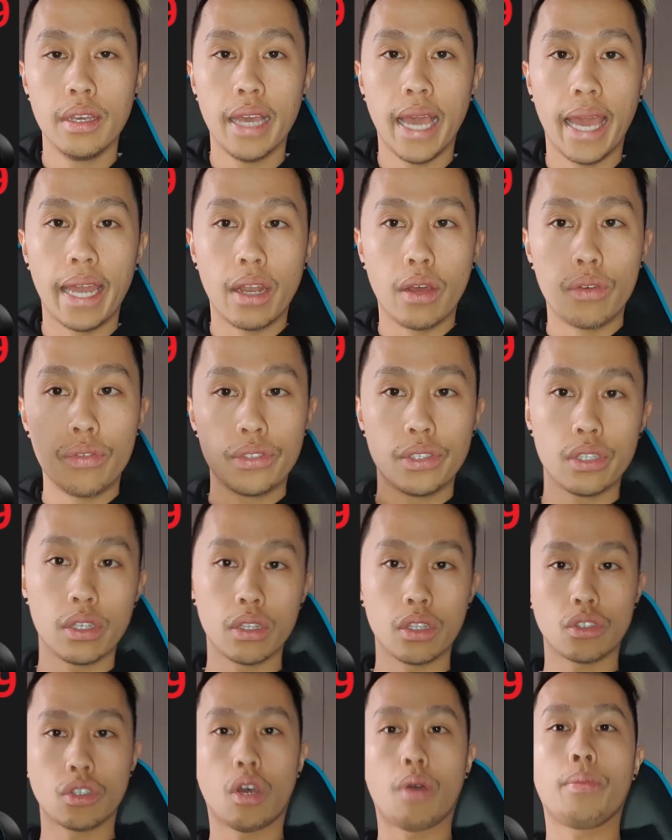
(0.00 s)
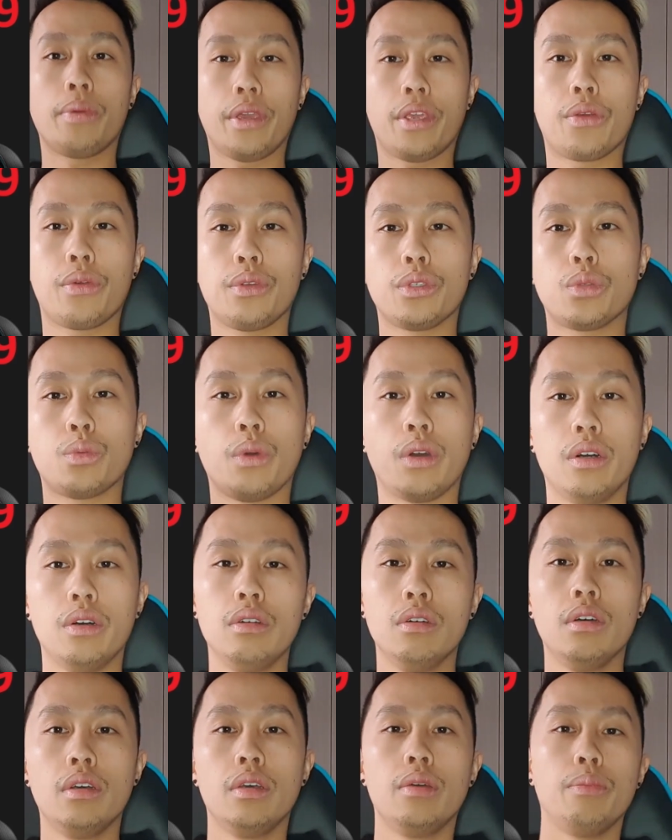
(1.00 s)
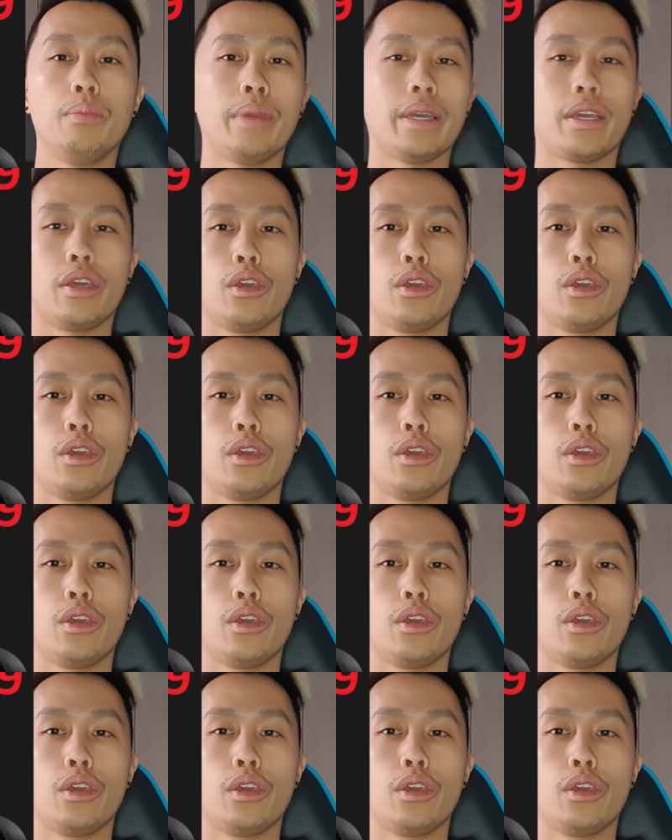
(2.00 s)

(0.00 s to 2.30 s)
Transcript: and obviously on the top here as well, make